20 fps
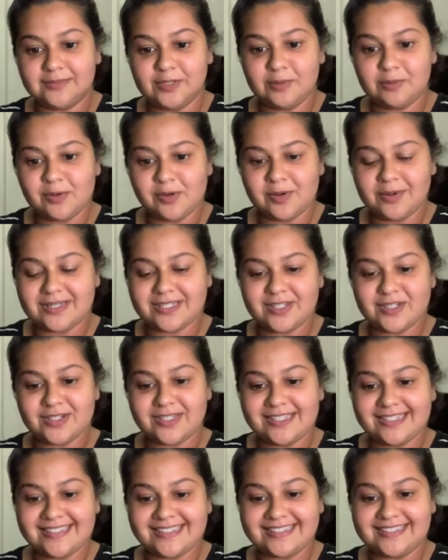more
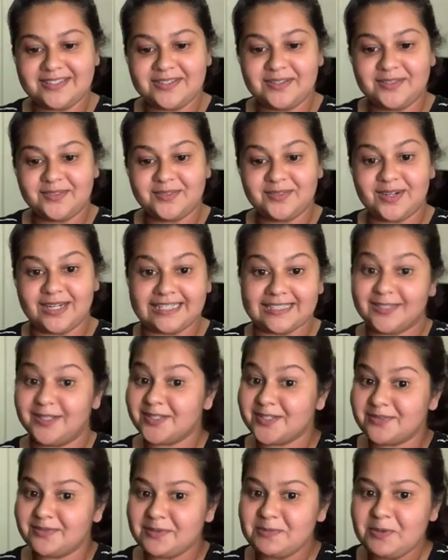questions. Right, lots
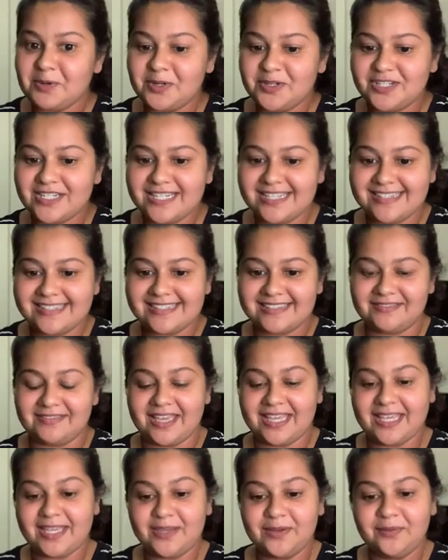of emojis.
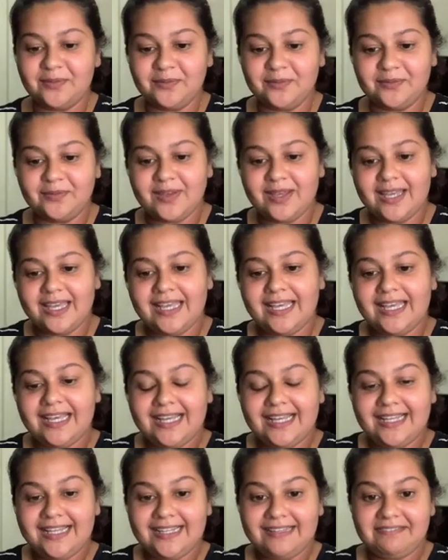Thank you.
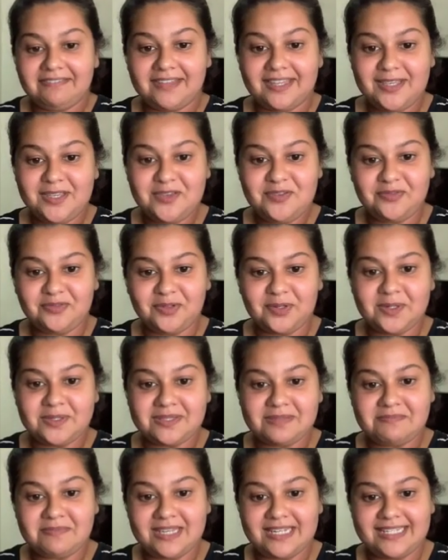Thank you for the
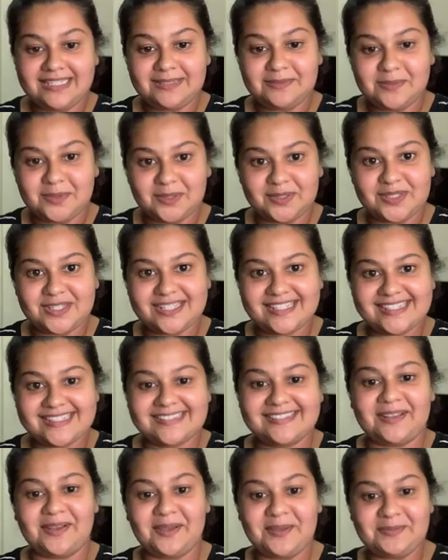many emojis.
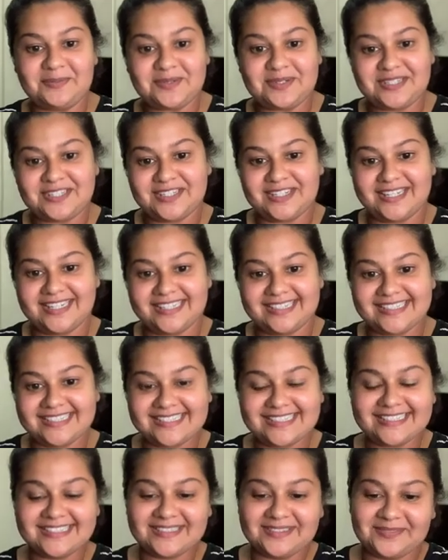I appreciate it.
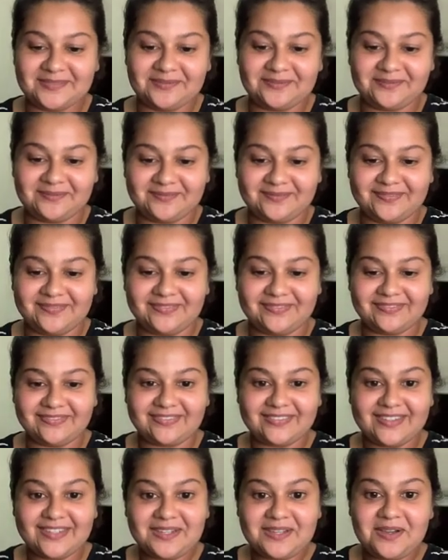
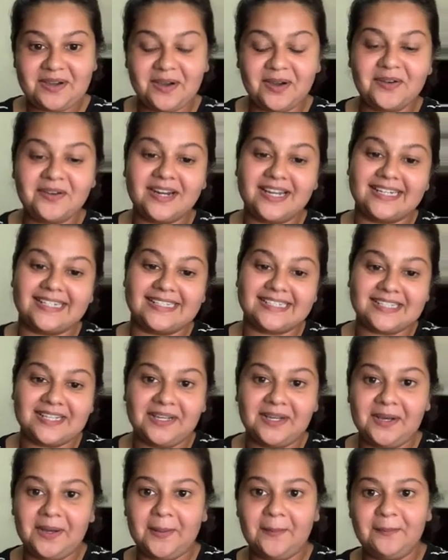All right.
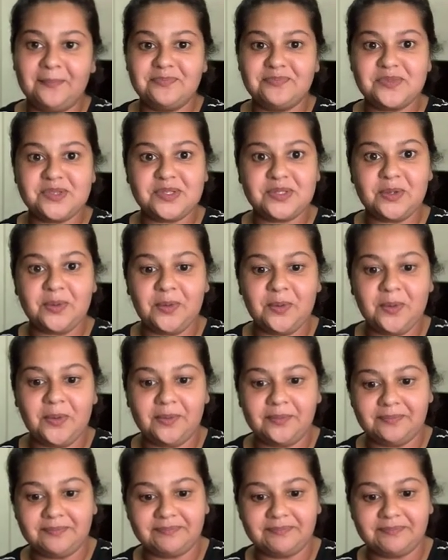So